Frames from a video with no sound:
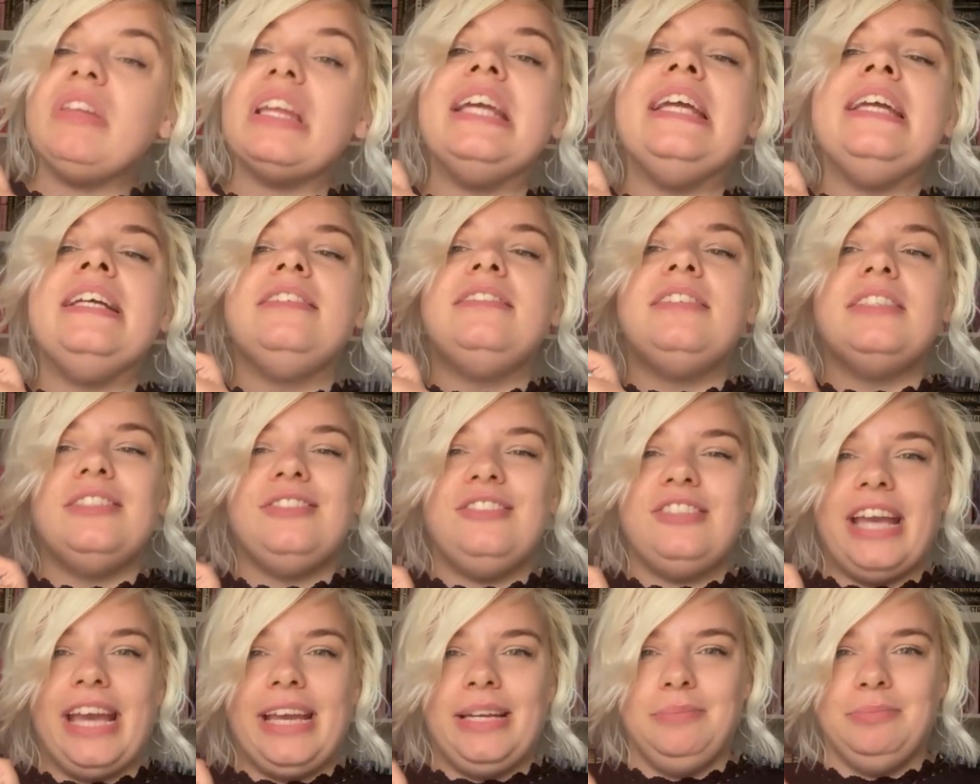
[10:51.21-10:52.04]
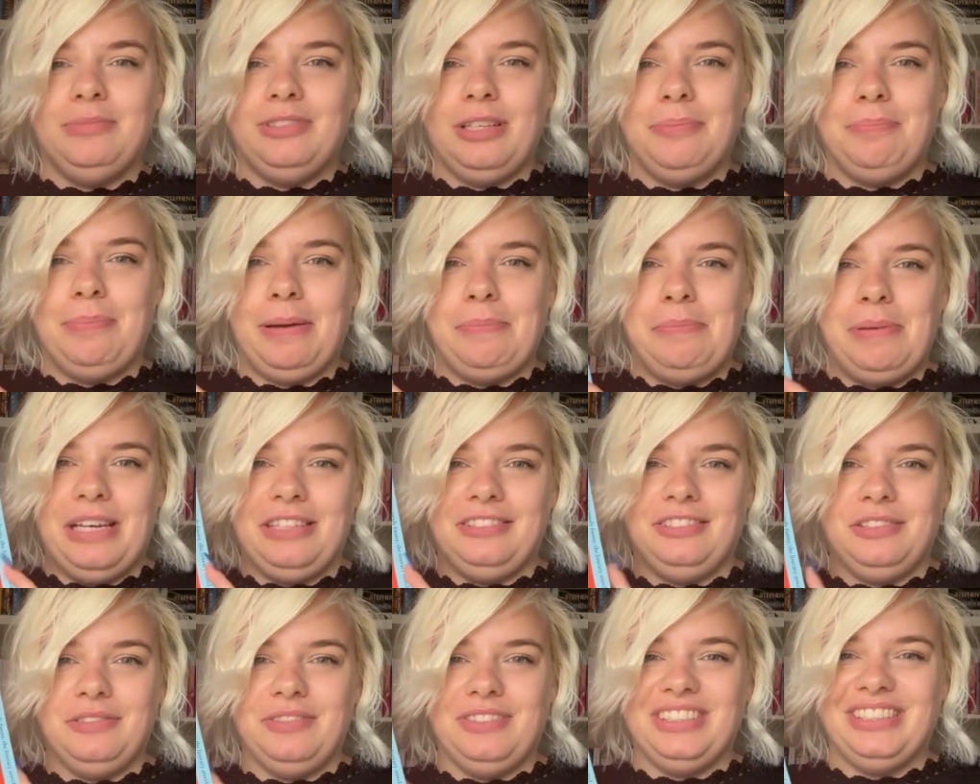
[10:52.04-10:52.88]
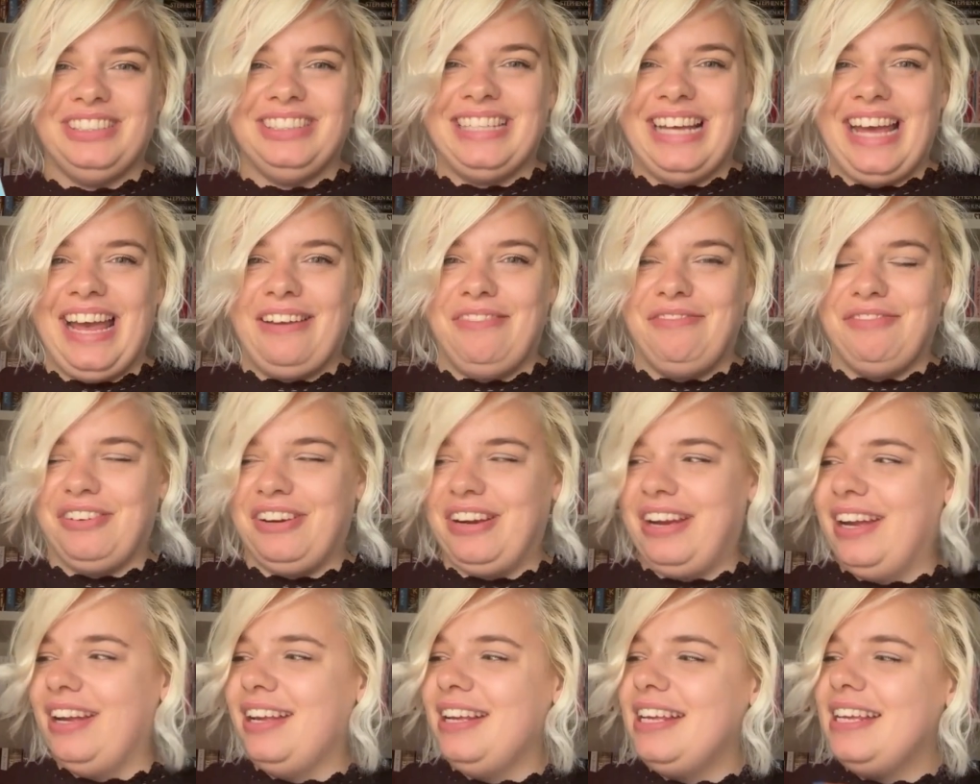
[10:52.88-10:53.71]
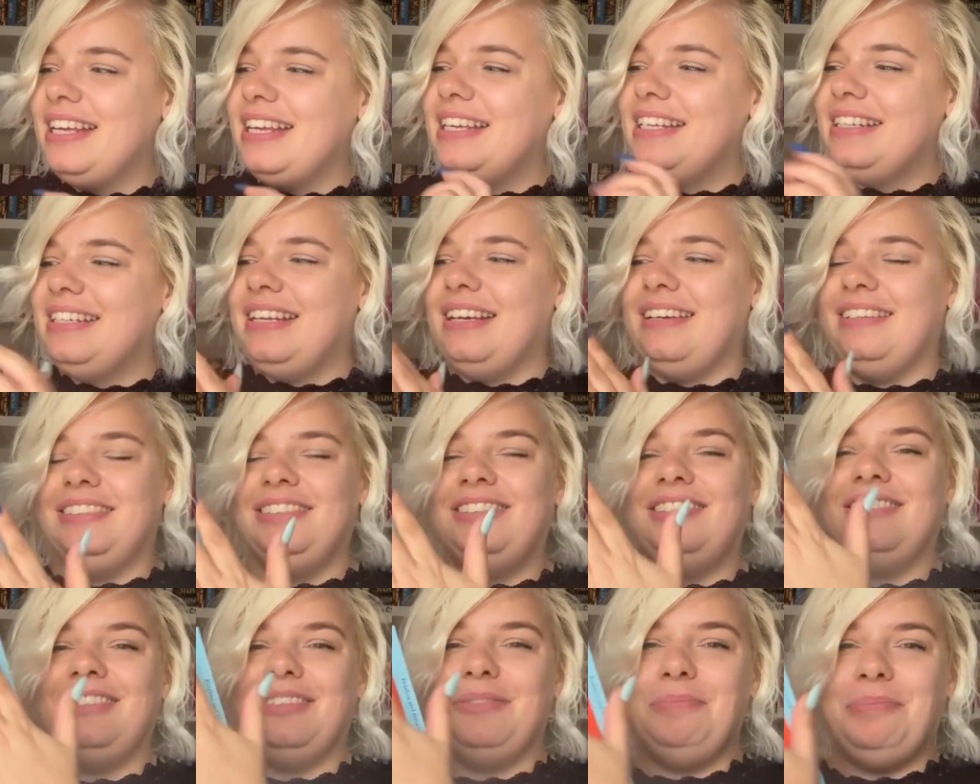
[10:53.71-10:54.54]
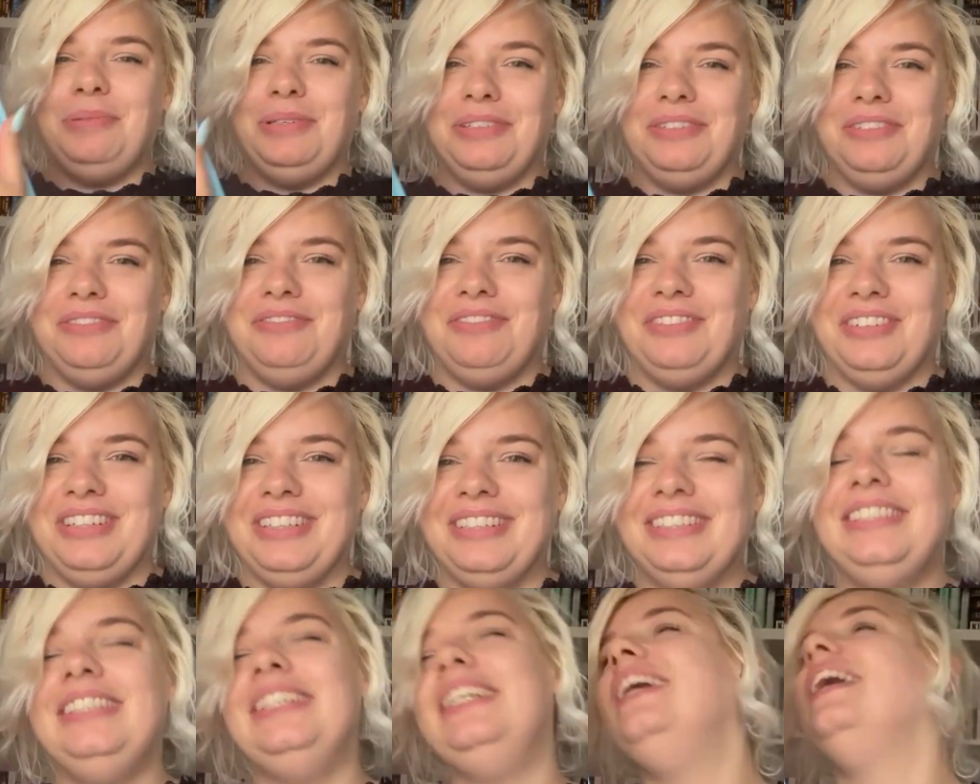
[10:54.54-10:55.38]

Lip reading: is James by Percival Everett. Now, it's so beautiful.